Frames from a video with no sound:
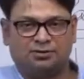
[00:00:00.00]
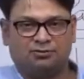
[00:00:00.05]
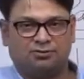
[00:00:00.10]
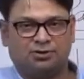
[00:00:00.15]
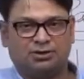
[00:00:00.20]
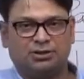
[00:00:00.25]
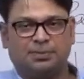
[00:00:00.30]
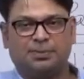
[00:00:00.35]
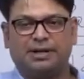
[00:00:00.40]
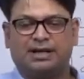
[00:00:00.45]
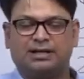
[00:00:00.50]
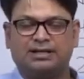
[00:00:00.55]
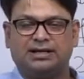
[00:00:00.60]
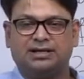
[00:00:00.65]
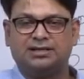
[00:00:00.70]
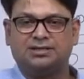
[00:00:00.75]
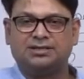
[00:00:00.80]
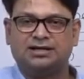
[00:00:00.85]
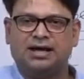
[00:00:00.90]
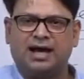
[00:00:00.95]
for the
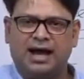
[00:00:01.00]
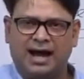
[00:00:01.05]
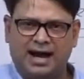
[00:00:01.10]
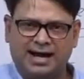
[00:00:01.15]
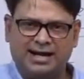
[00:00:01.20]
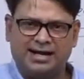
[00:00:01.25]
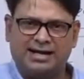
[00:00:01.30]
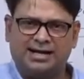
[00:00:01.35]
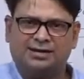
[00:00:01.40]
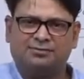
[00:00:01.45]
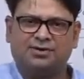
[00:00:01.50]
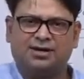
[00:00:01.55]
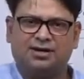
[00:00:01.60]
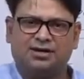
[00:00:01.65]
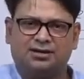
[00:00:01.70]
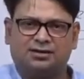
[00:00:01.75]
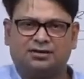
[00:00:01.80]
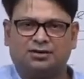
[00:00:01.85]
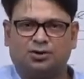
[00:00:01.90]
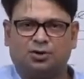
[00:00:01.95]
beginners, and
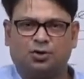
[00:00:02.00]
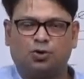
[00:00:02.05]
even